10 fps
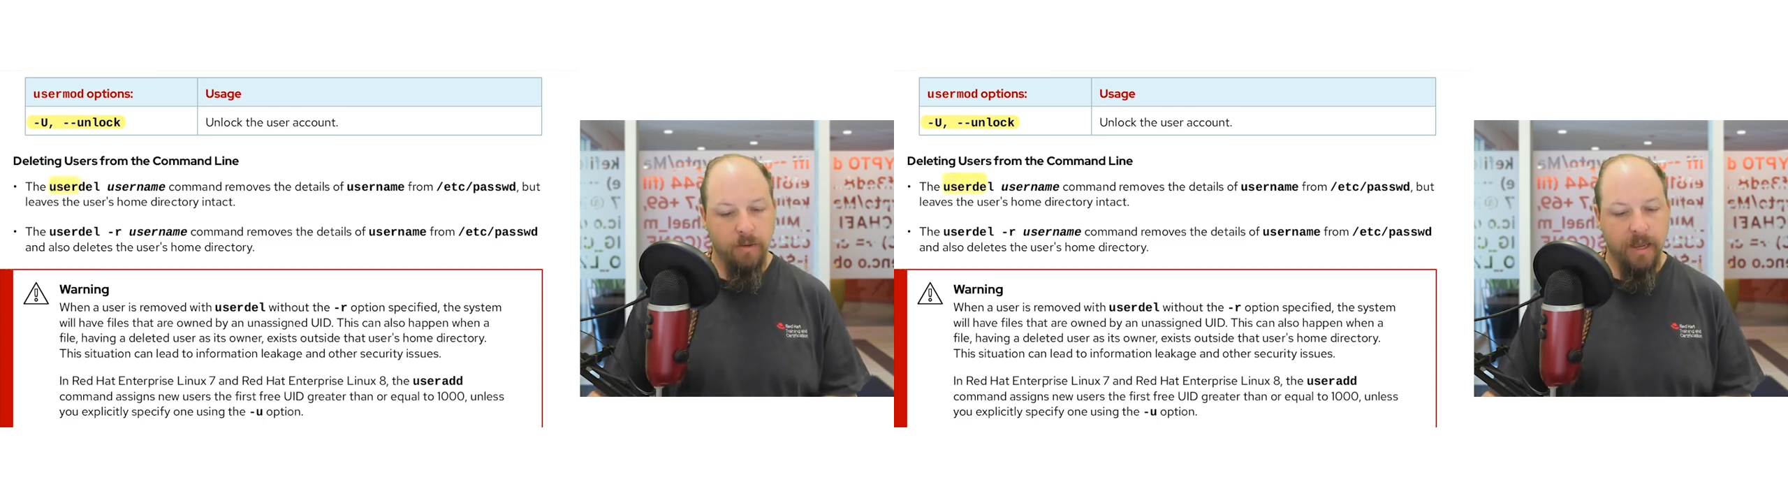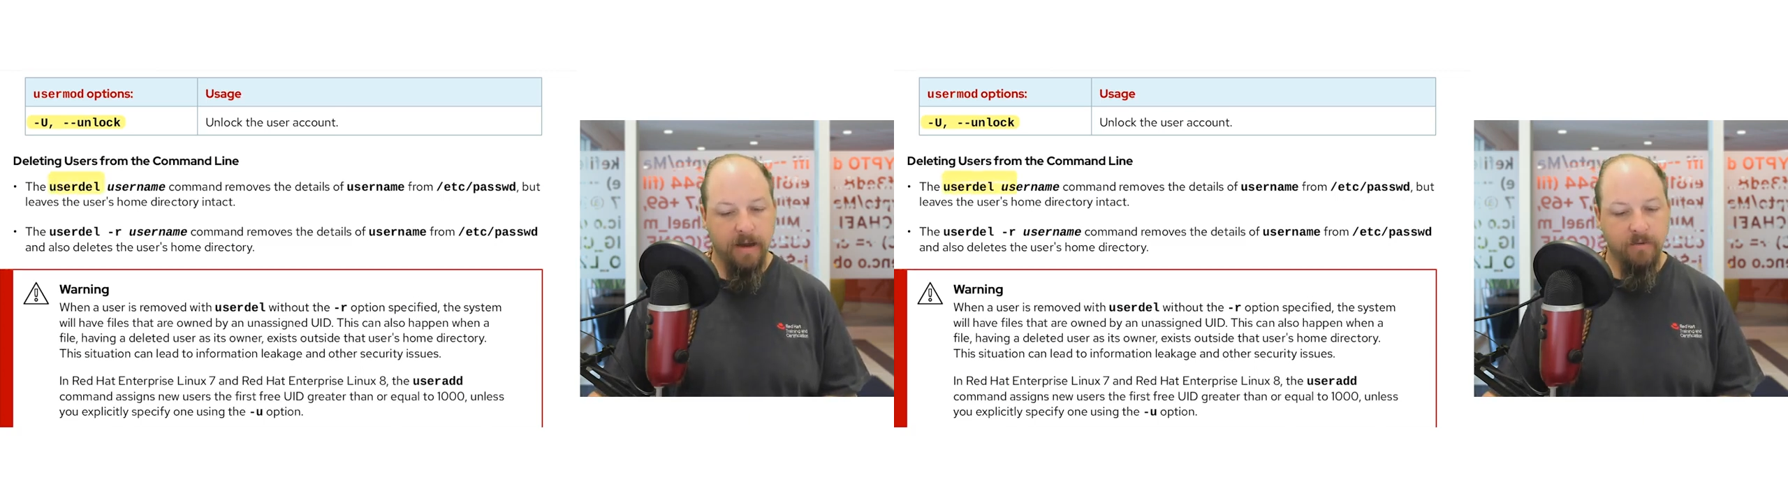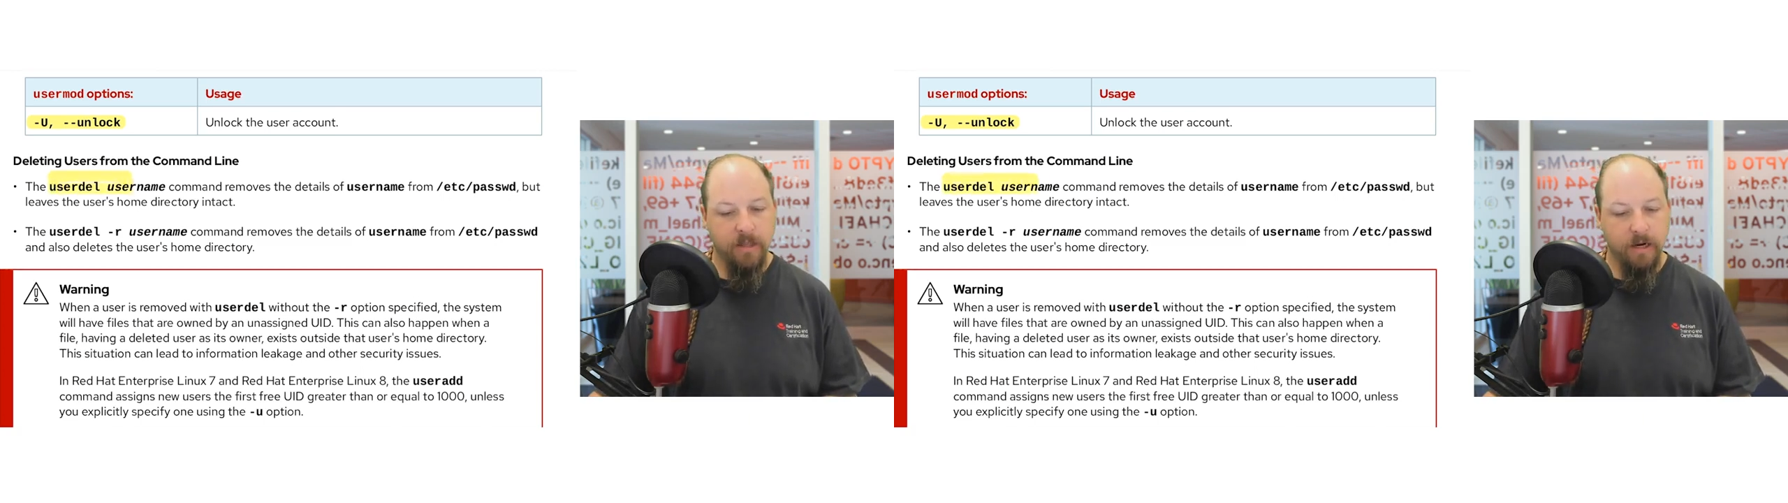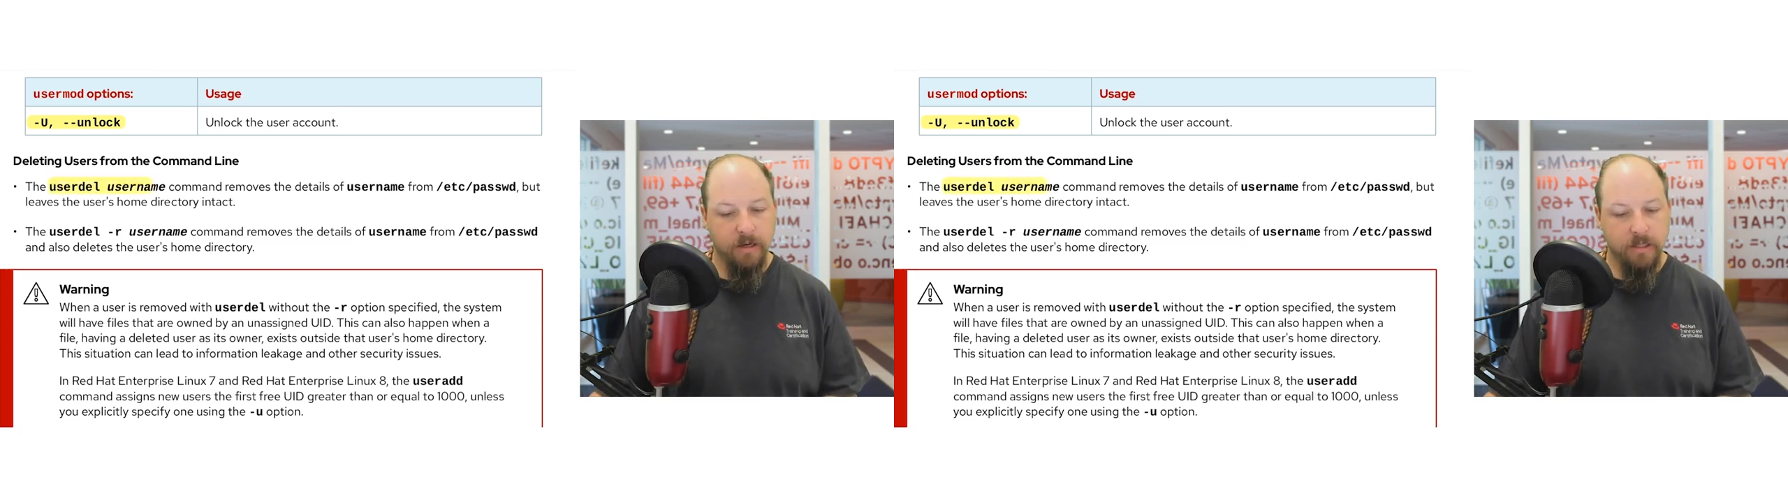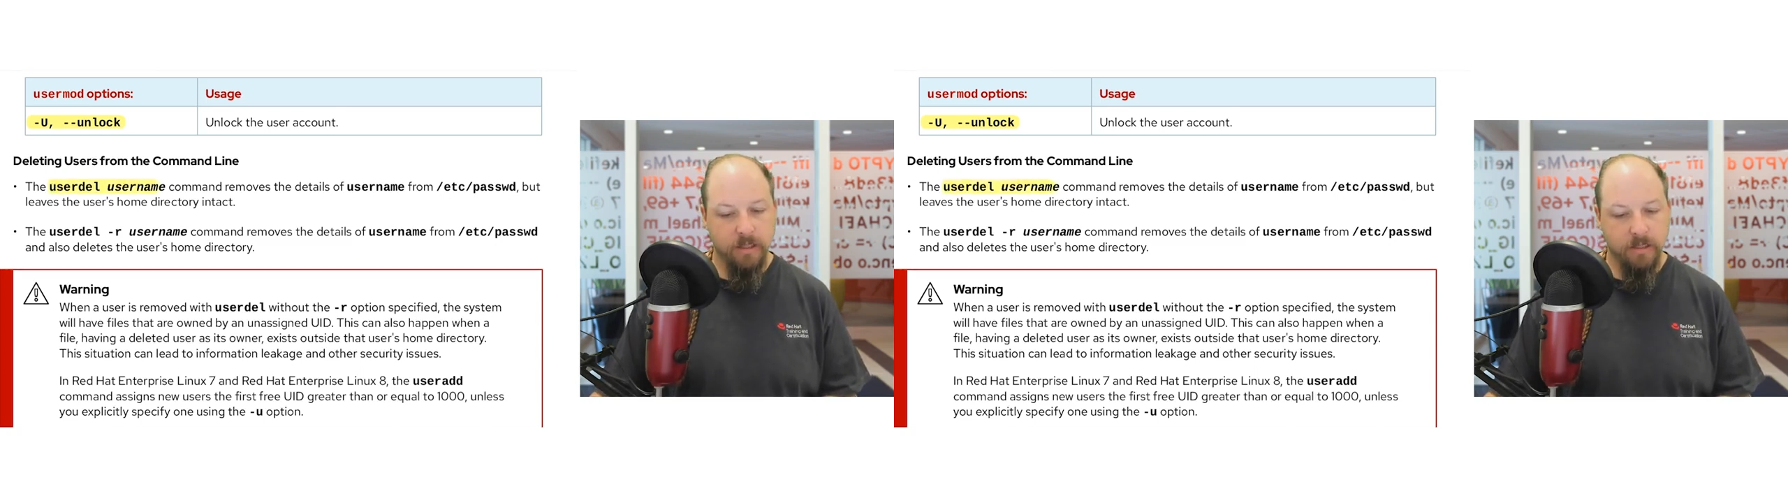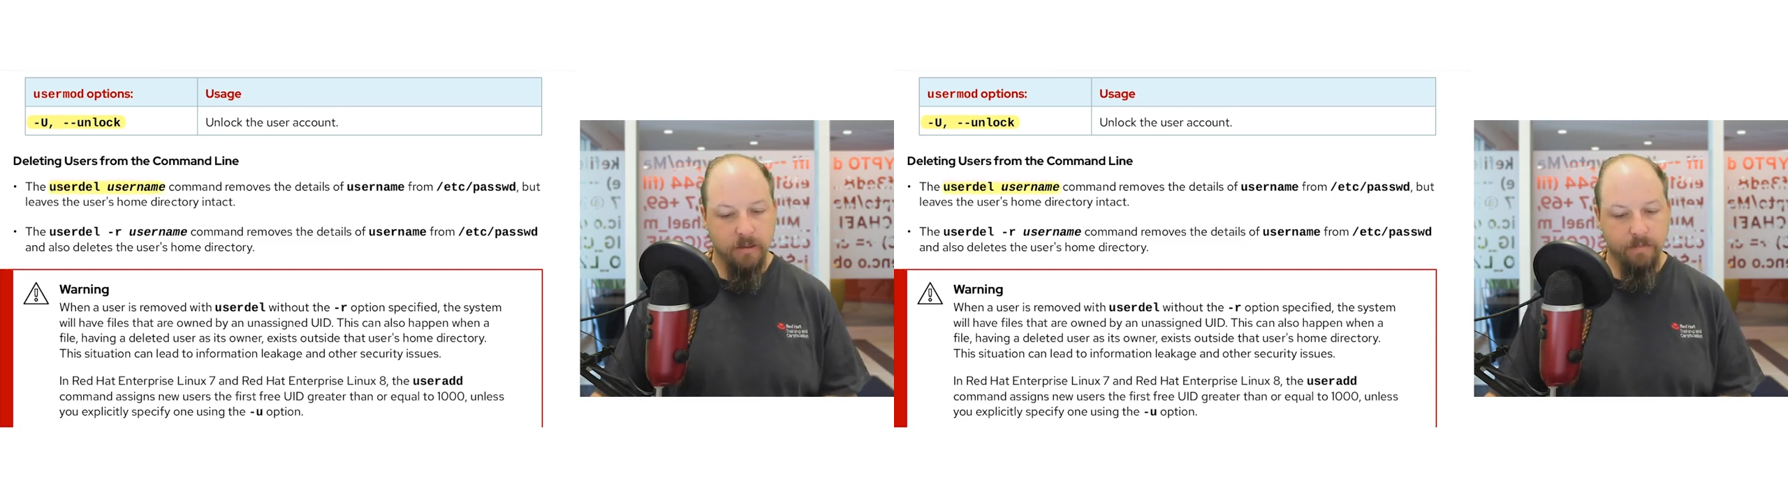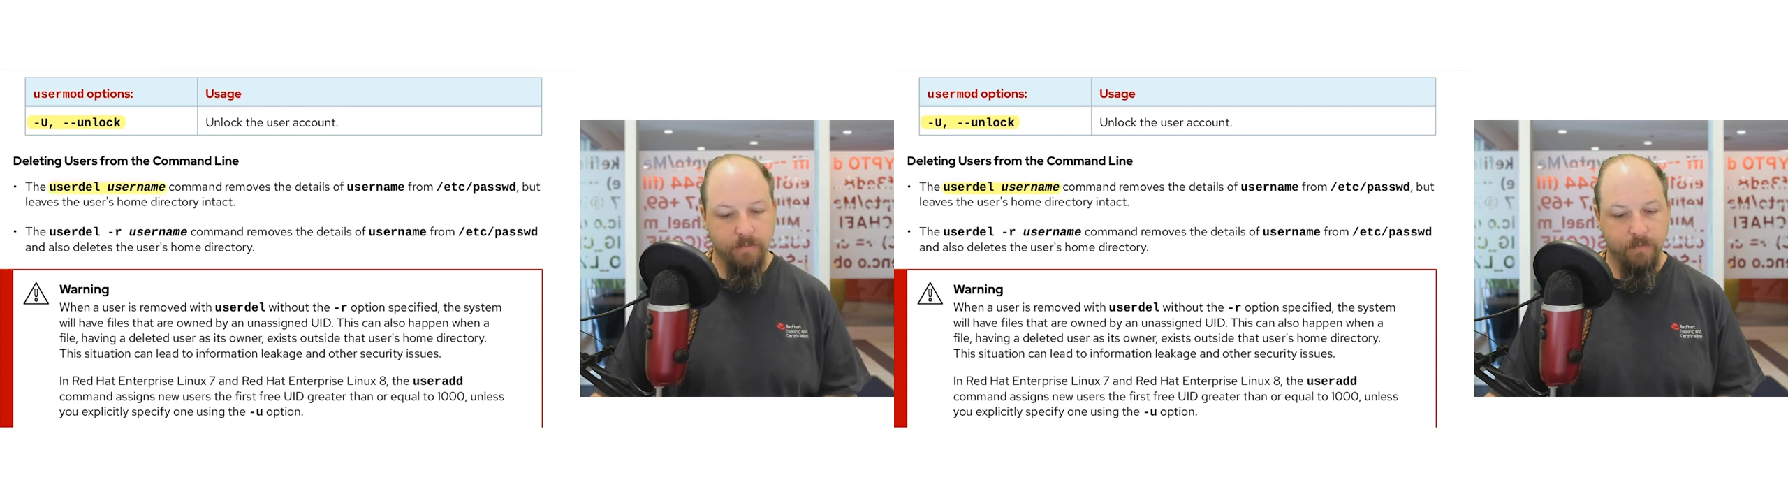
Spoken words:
we have within our system.